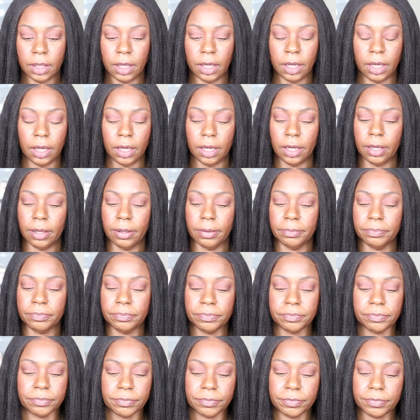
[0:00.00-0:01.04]
Um,
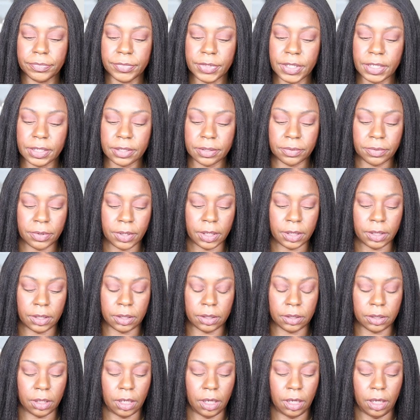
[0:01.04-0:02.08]
this one,
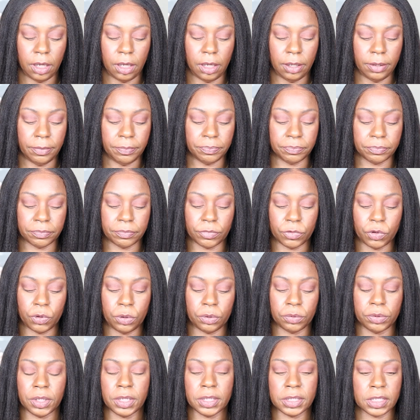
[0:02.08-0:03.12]
um,
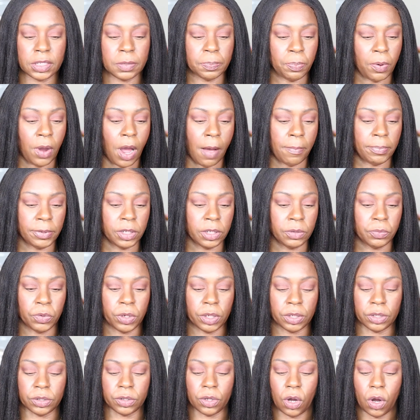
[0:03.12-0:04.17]
this is probably
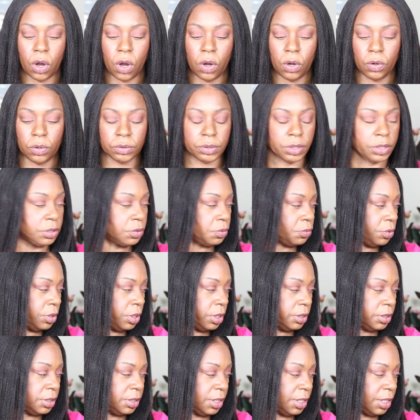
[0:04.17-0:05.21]
one of the oldest
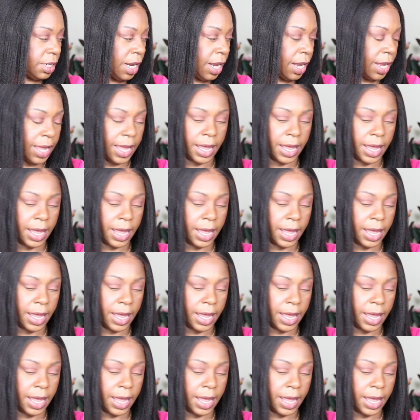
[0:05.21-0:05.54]
ones that I